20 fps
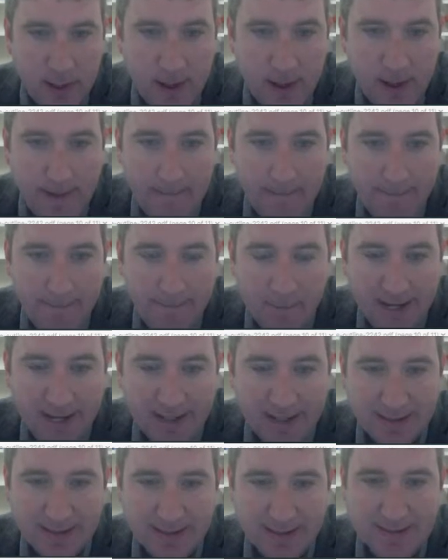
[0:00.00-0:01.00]

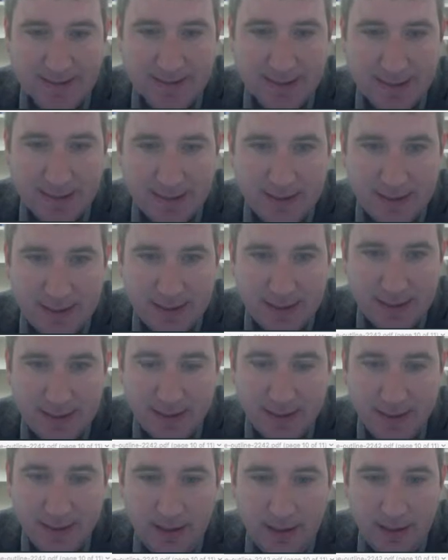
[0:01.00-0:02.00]
Minus
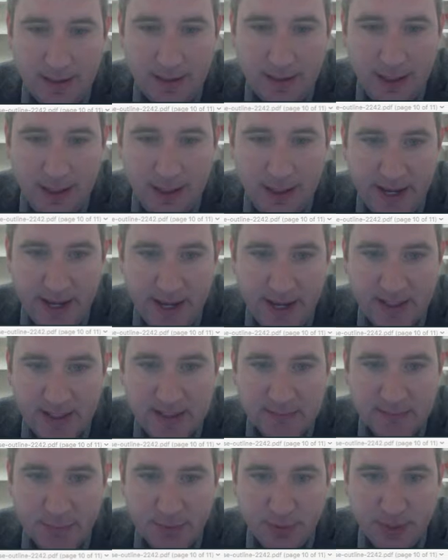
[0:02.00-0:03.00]
e to the x
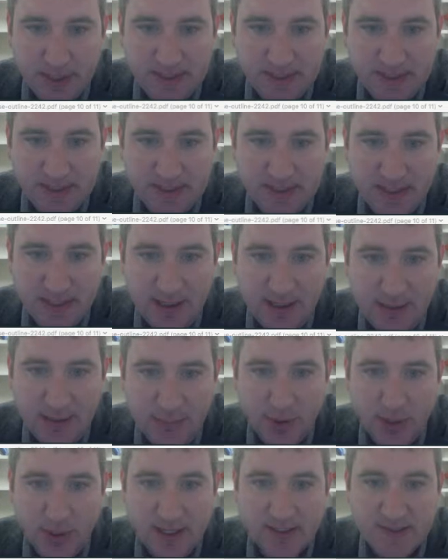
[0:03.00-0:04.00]
plus z
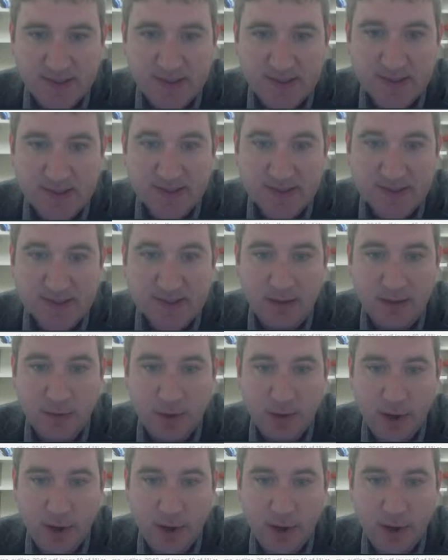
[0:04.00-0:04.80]
plus 0.